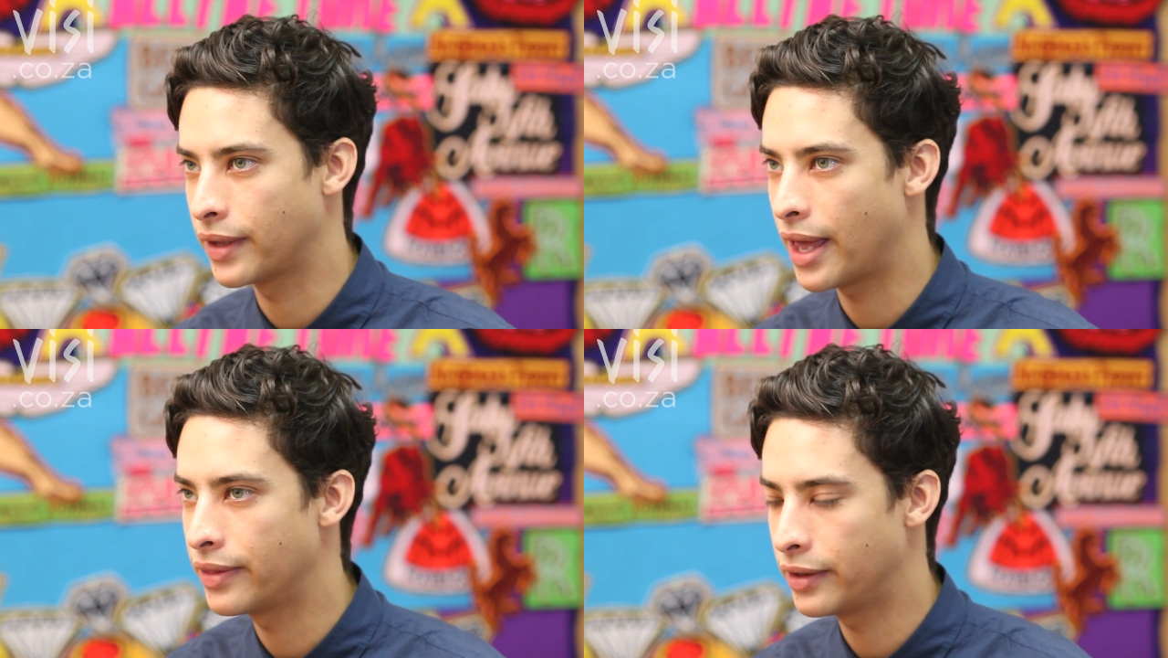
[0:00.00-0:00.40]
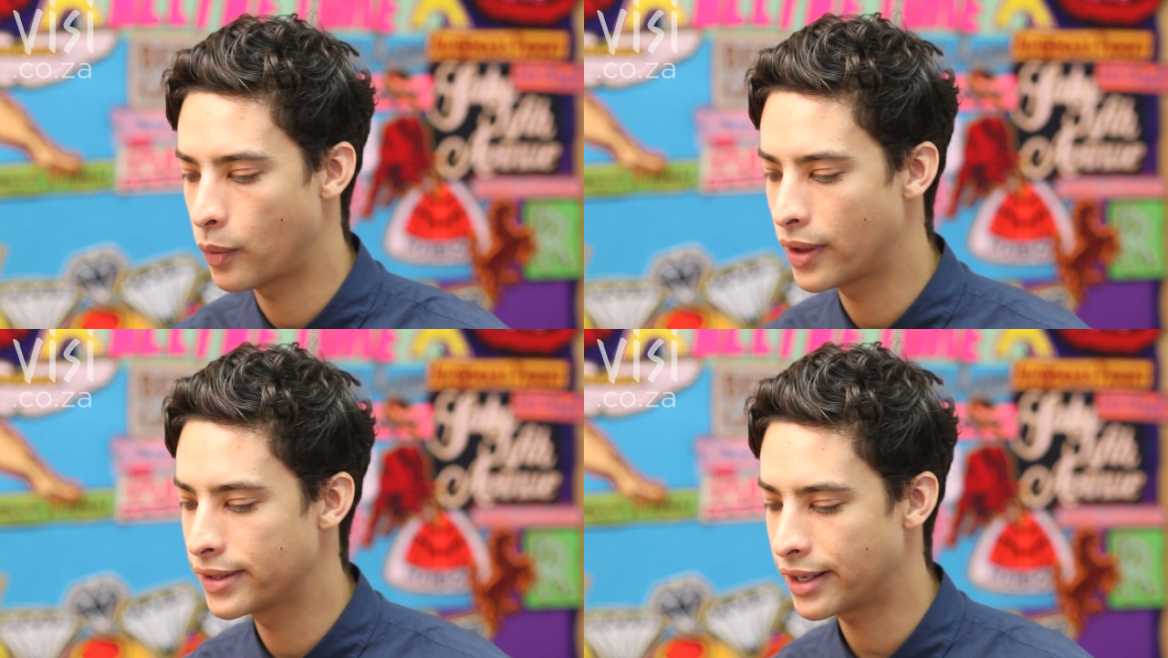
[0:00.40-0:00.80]
And then
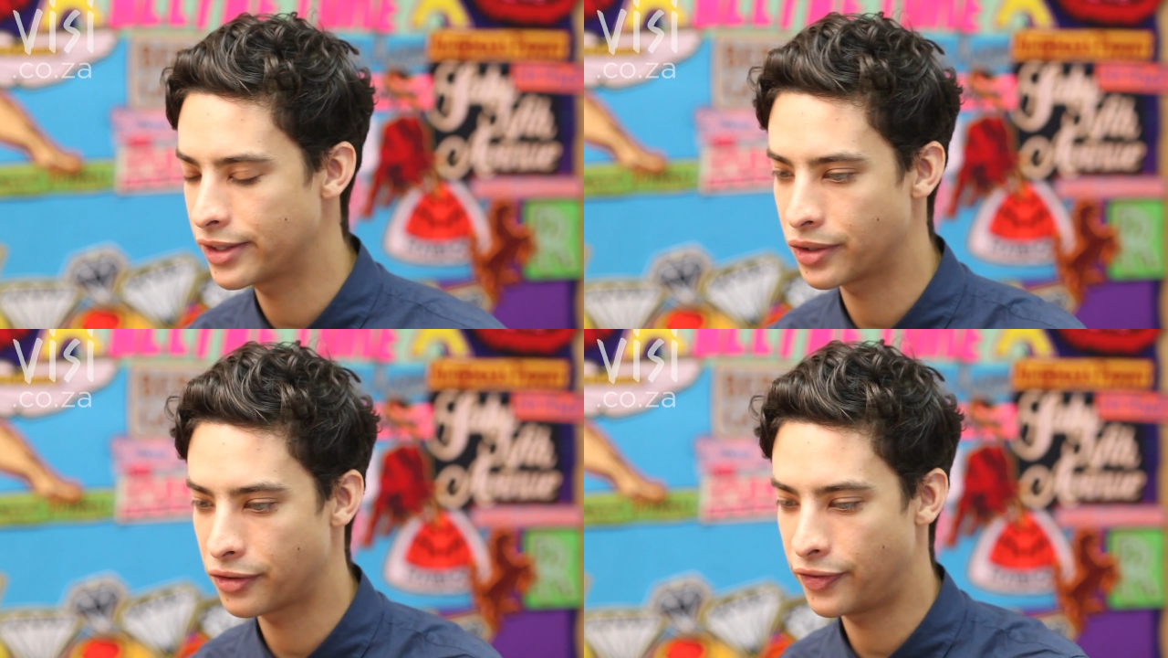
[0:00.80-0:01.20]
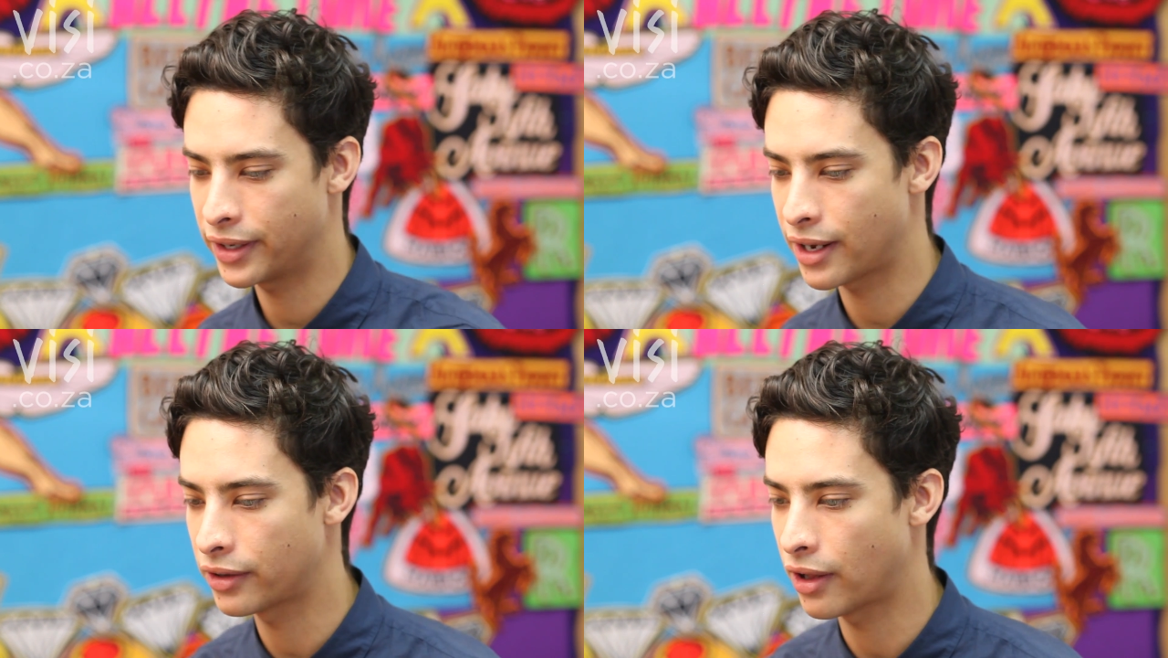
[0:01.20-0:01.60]
once I sort of
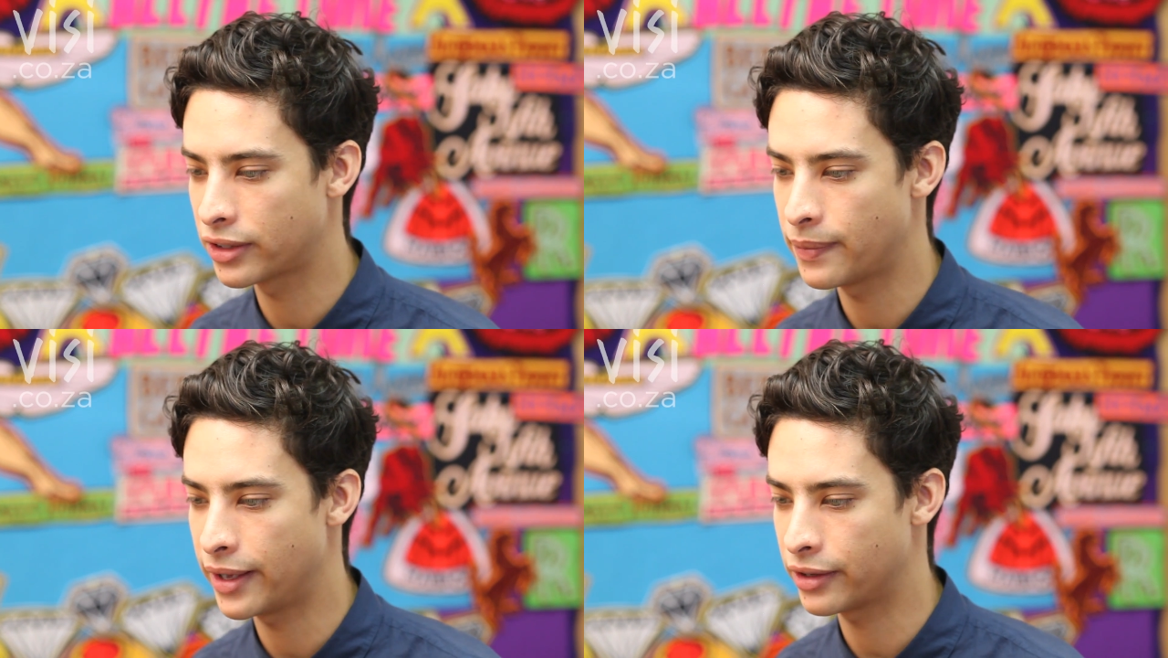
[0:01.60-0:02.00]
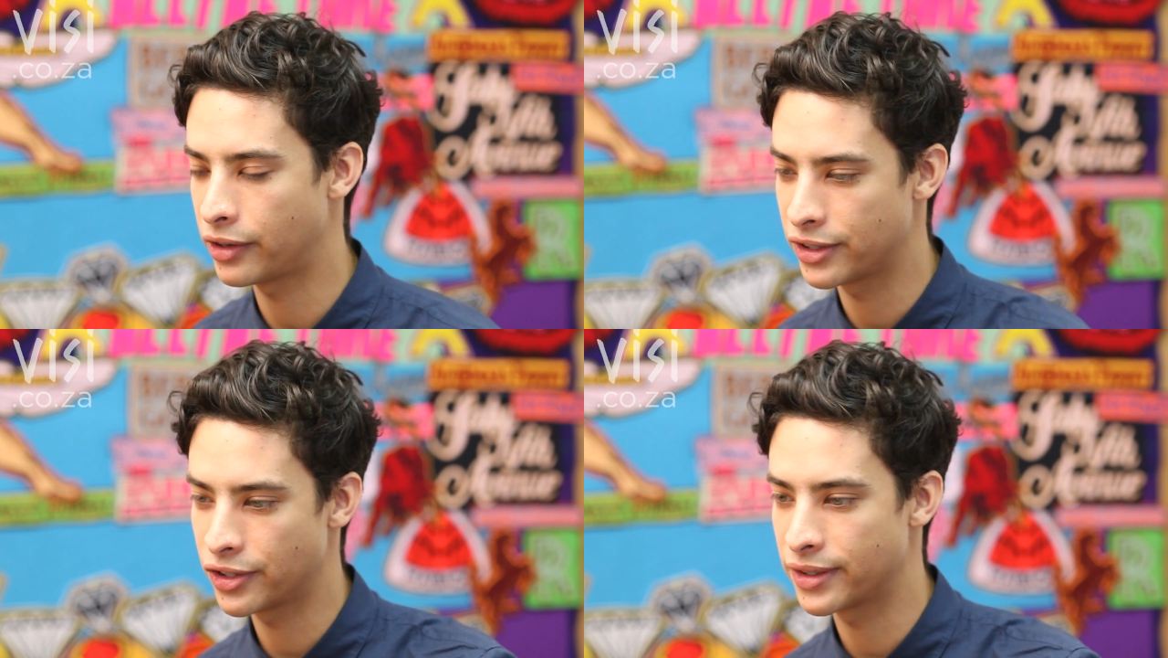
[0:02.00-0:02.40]
figured out how to make it
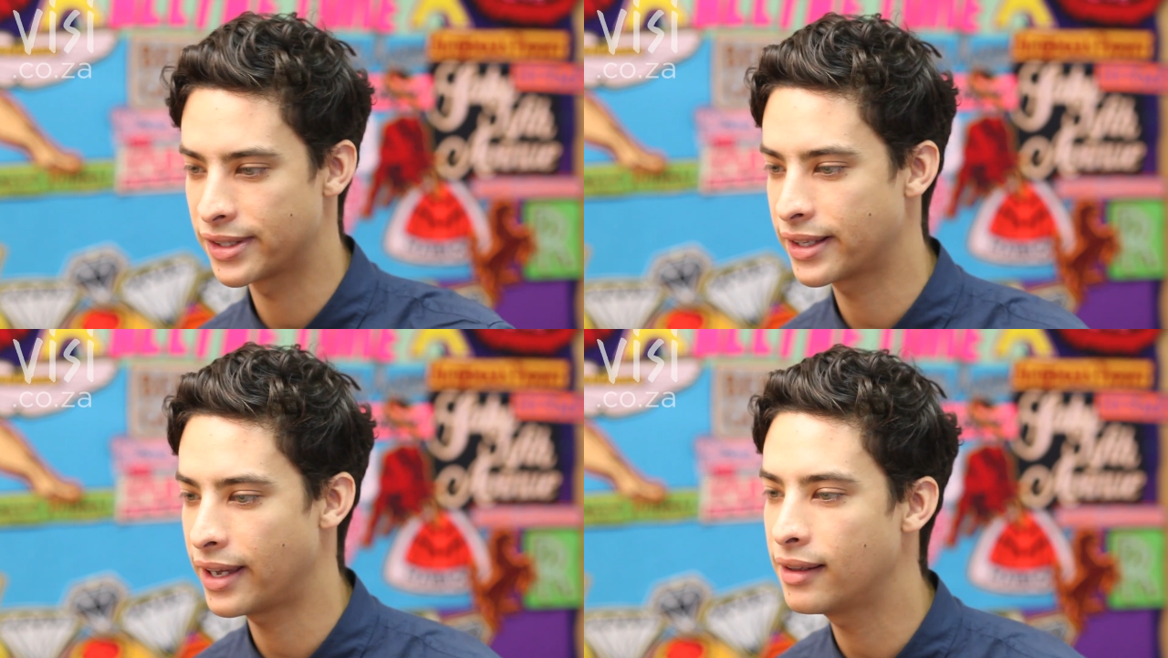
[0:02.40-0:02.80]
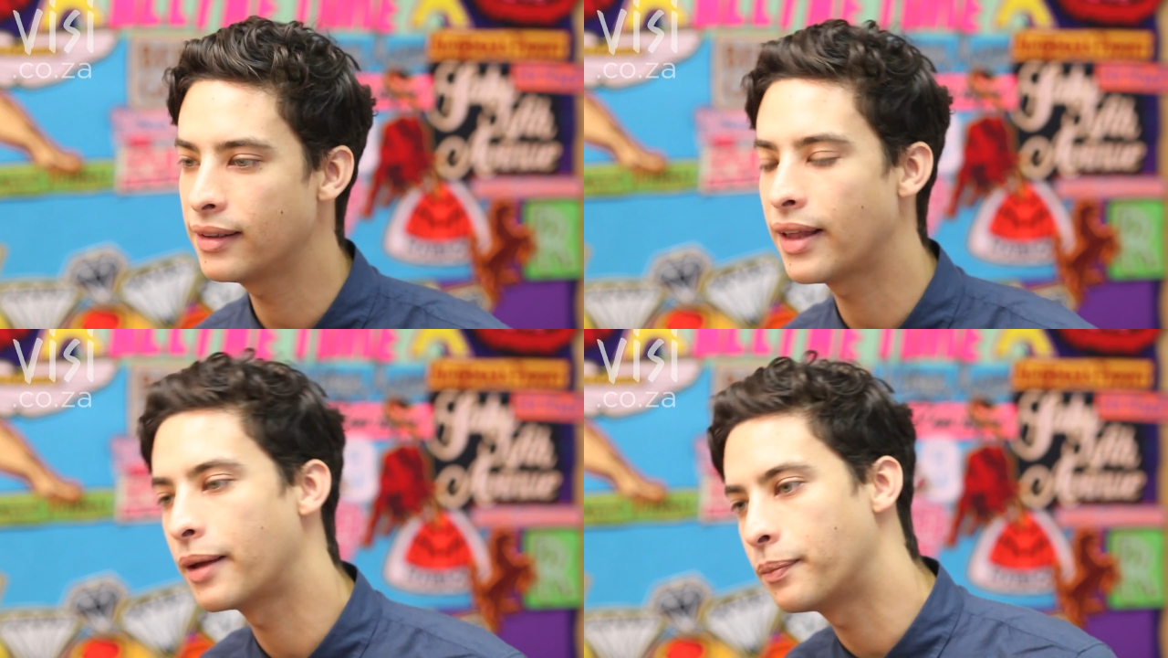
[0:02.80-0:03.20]
on a certain
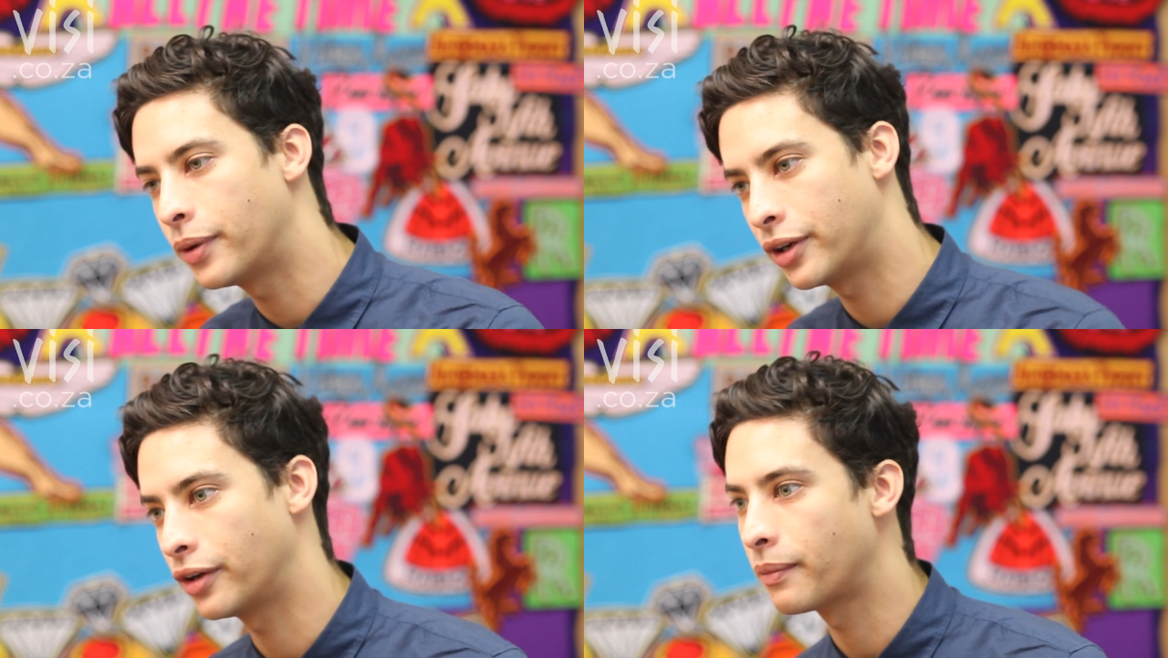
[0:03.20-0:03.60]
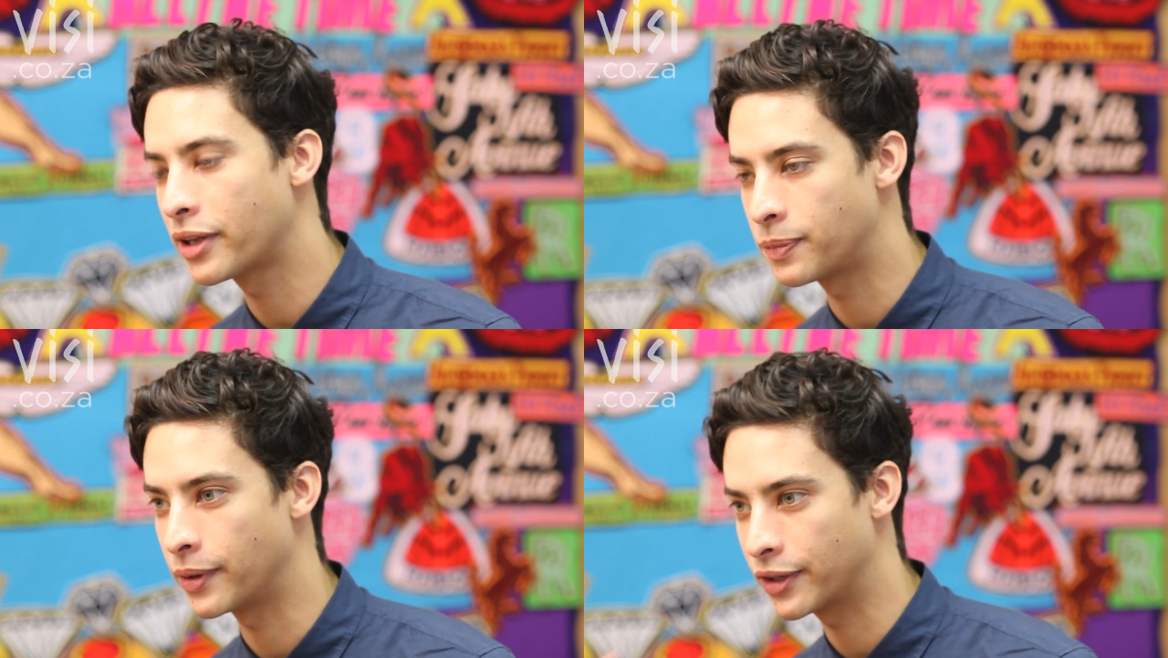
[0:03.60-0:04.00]
scale, I put it on a
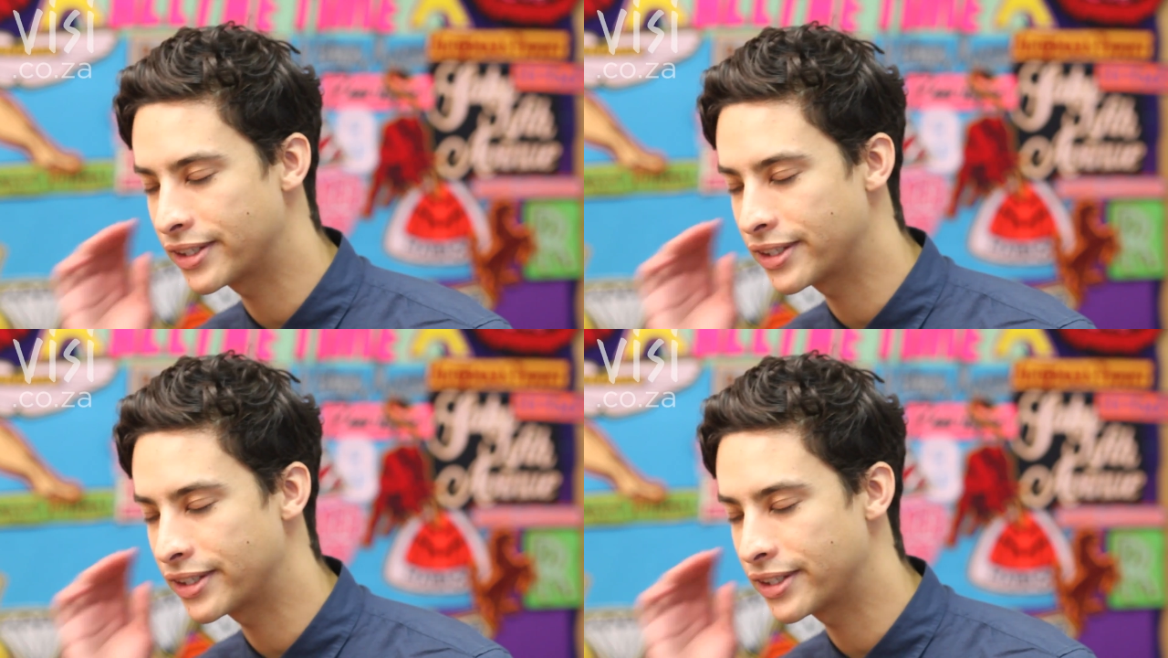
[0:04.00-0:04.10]
much bigger